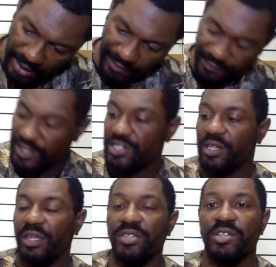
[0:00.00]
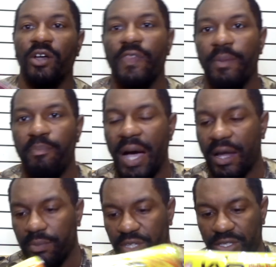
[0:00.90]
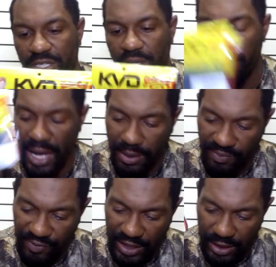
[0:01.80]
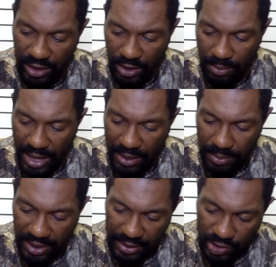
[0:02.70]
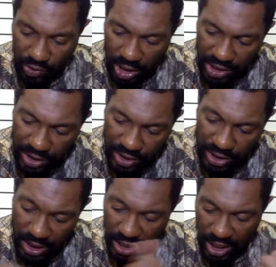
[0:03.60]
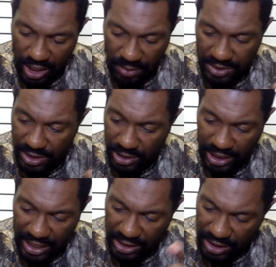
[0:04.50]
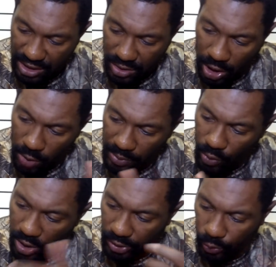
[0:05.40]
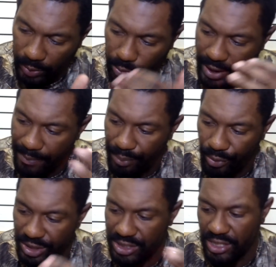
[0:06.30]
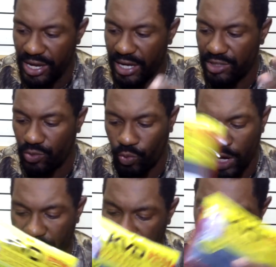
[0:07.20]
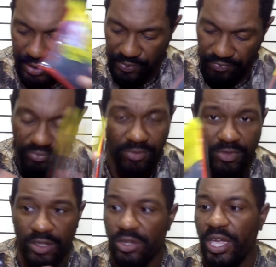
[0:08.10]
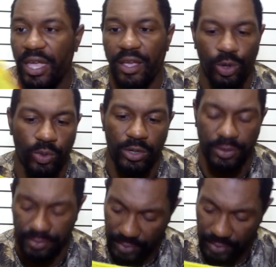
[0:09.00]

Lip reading: Fishing this on the bottom. This is a bottom feed or bottom bait. Structures, humps, ledges, open water, riprap, points, docks, rocks. You can't go wrong.